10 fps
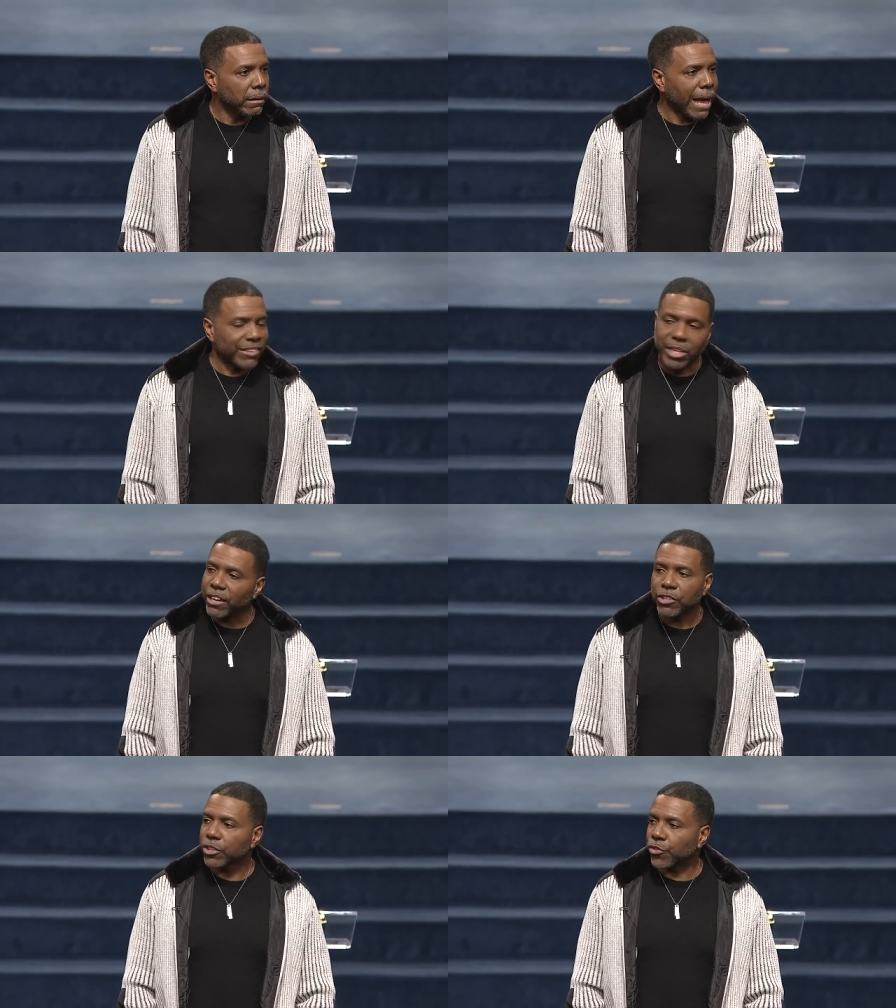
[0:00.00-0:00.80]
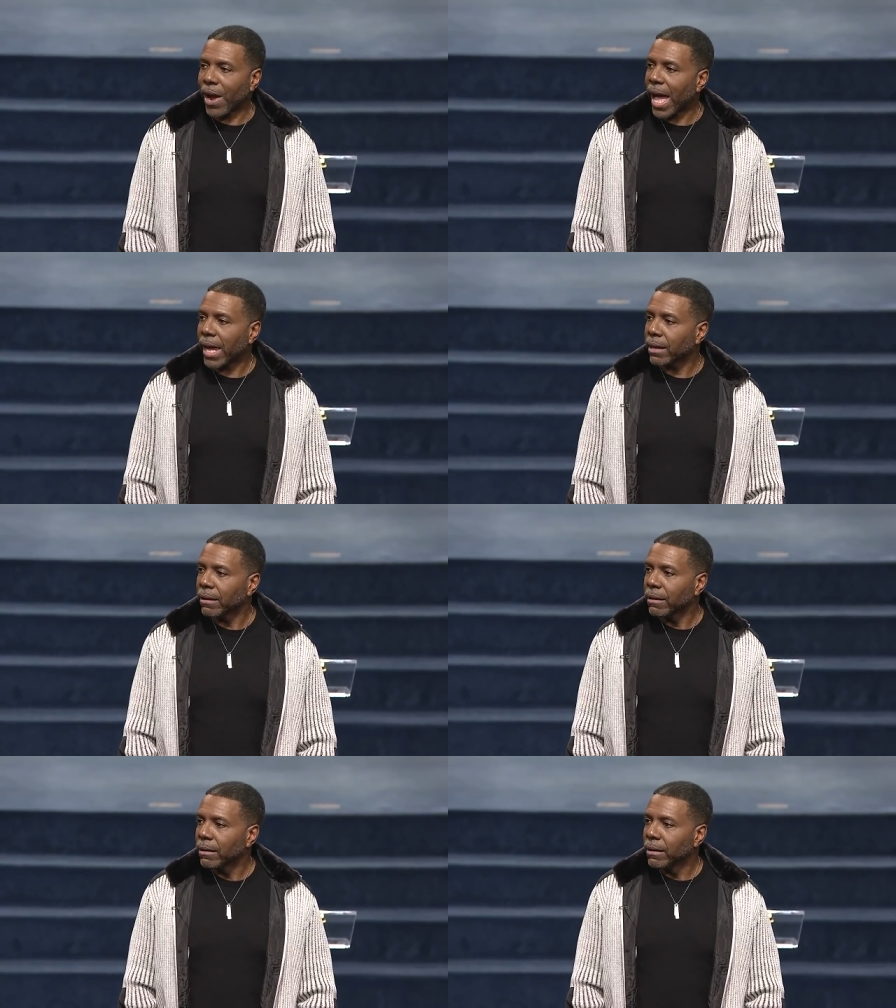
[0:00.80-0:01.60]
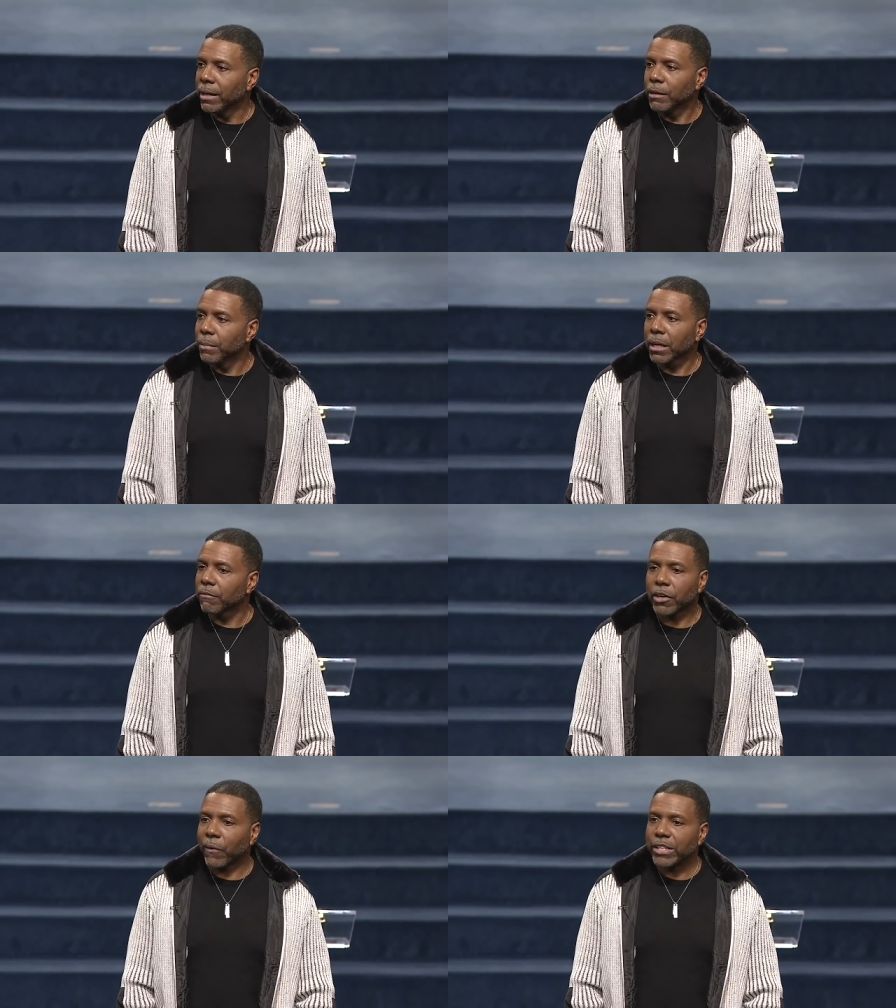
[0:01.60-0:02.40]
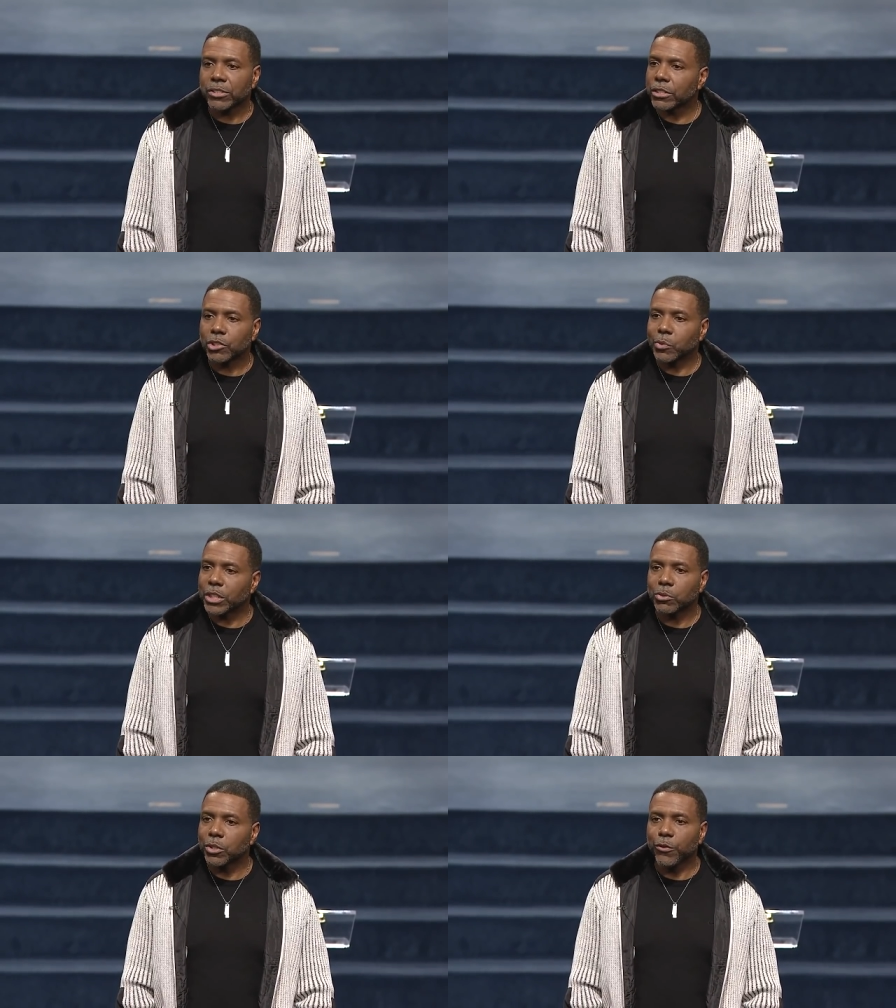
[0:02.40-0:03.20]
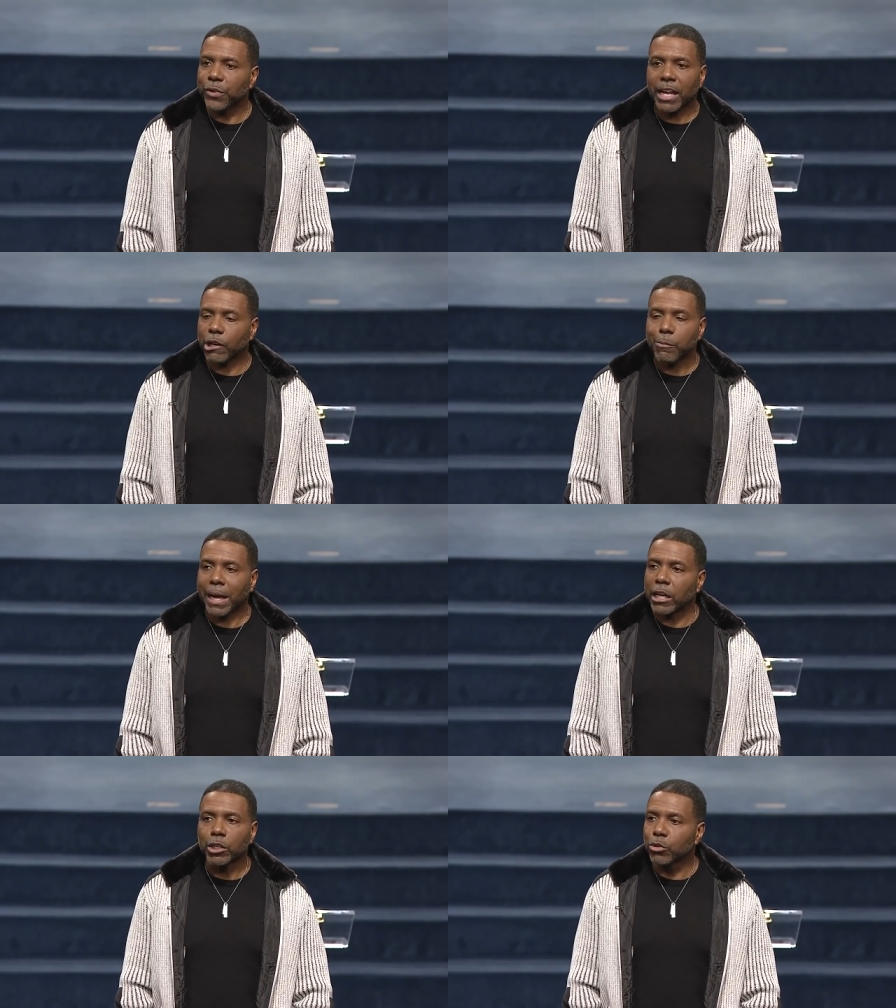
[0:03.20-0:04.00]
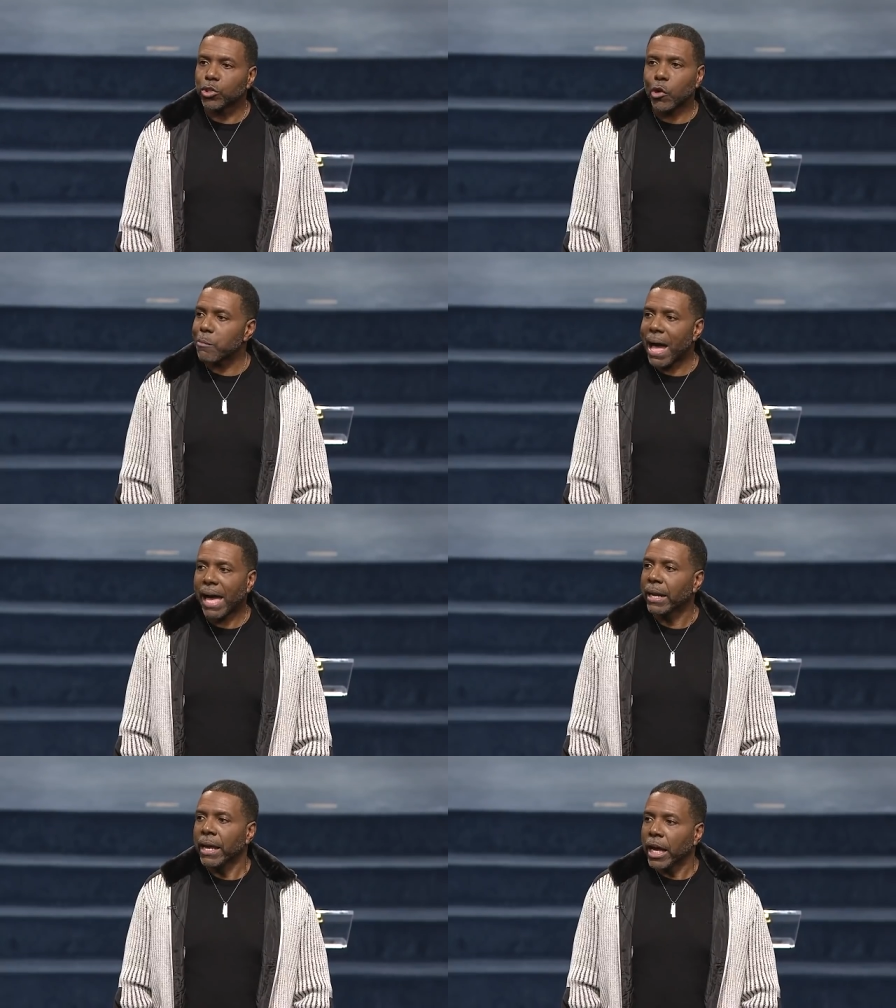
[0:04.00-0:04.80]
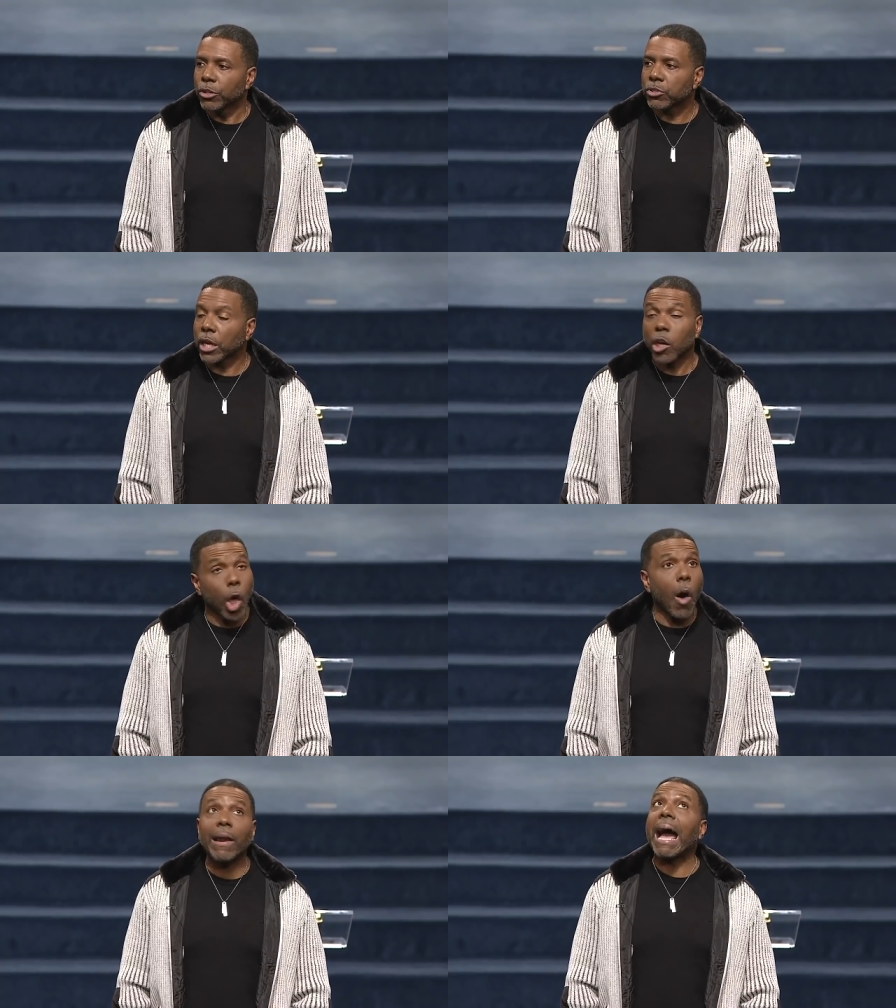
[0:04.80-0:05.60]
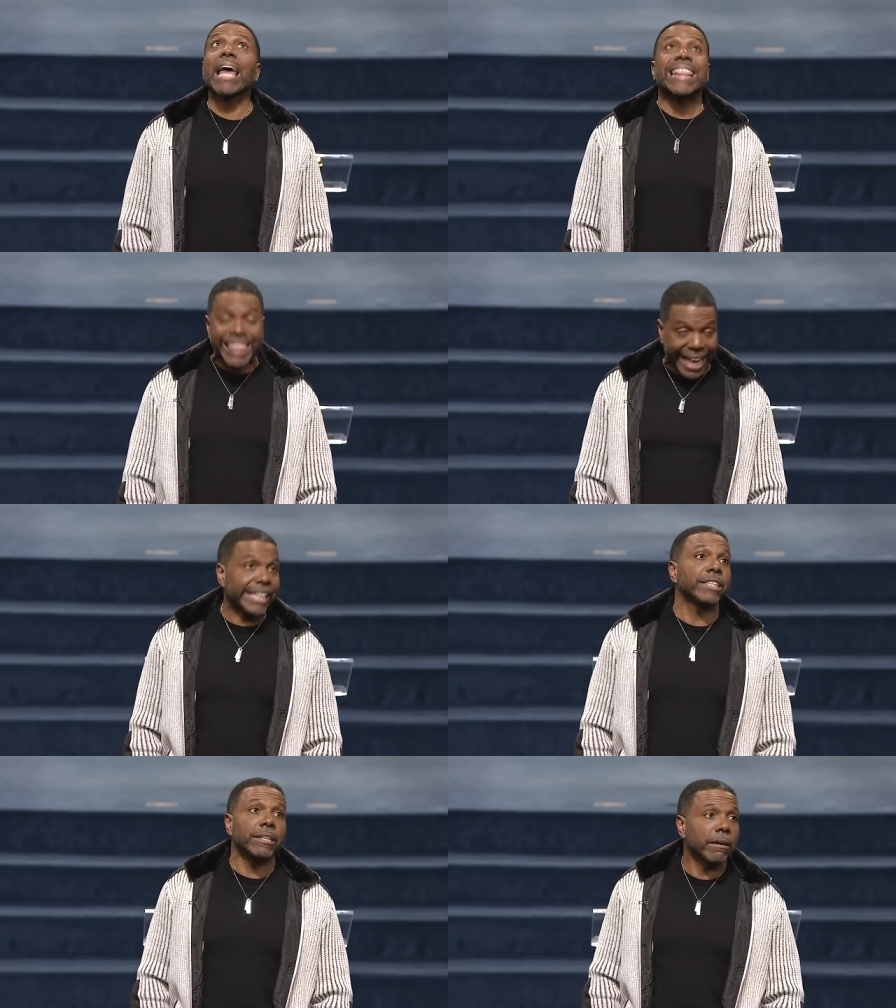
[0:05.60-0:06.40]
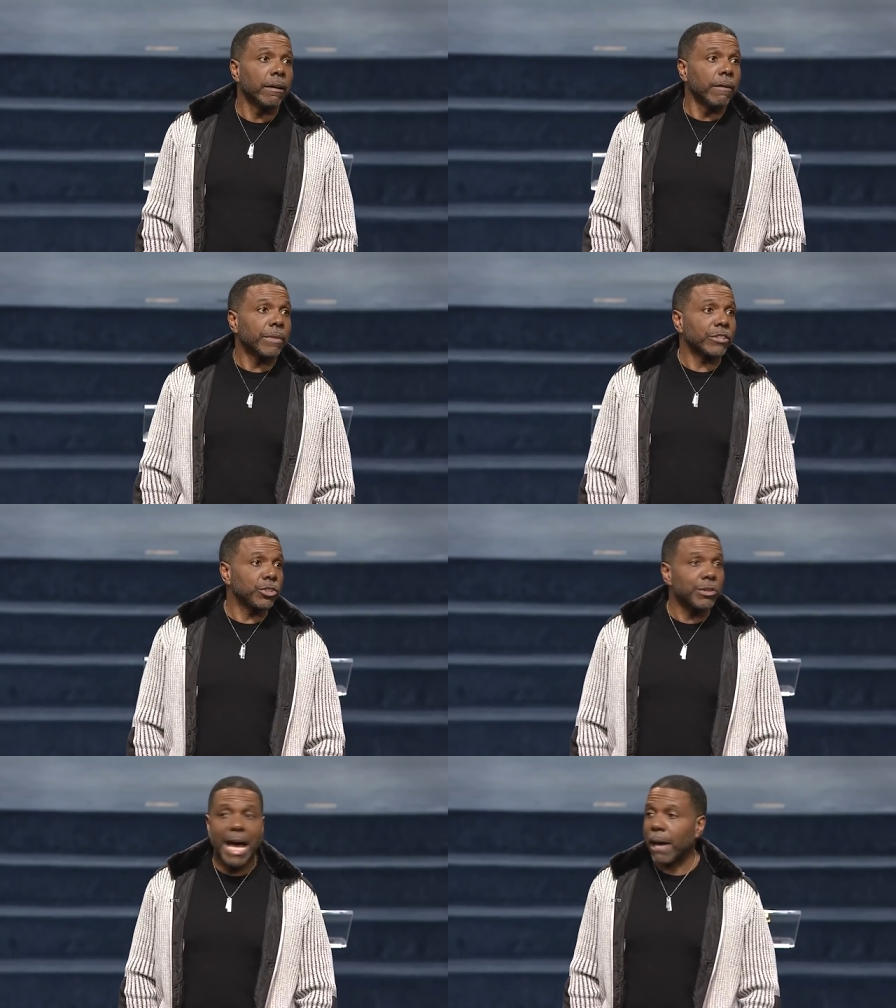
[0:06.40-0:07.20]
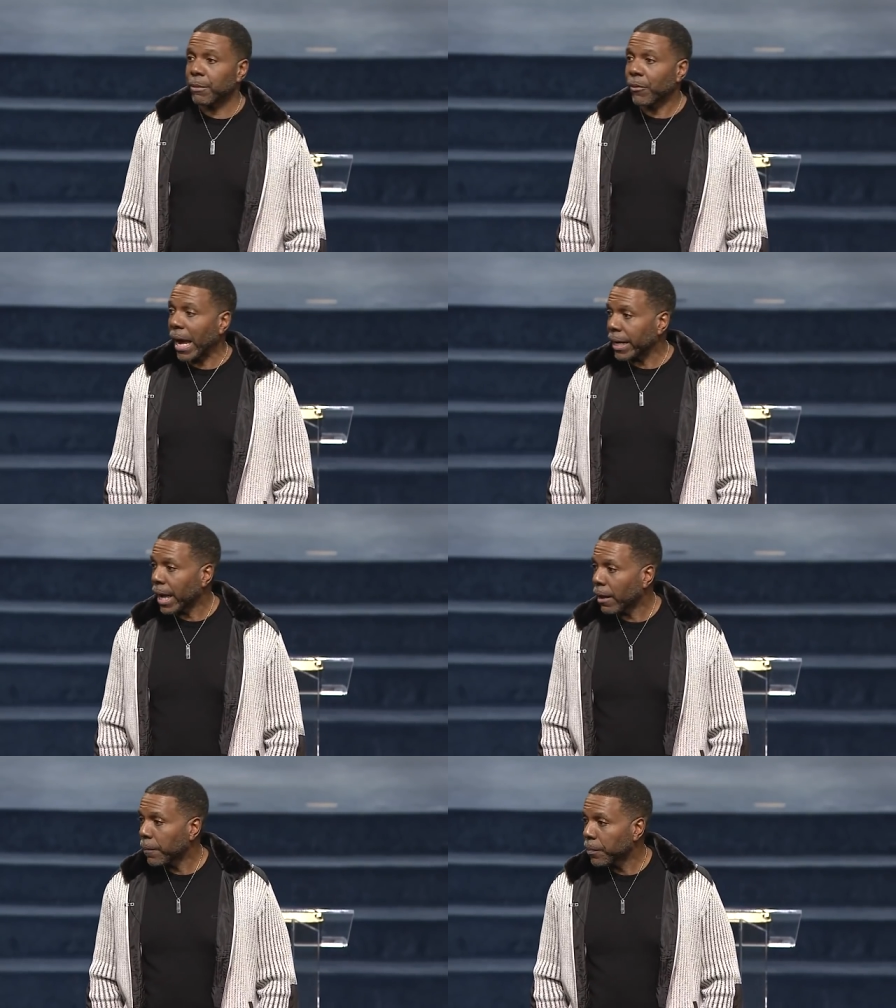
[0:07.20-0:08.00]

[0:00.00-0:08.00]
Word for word: I dare you to try it. In the middle of a crazy situation where you feel like you're about to lose your mind, and you say, Lord, I thank you that you got me right now.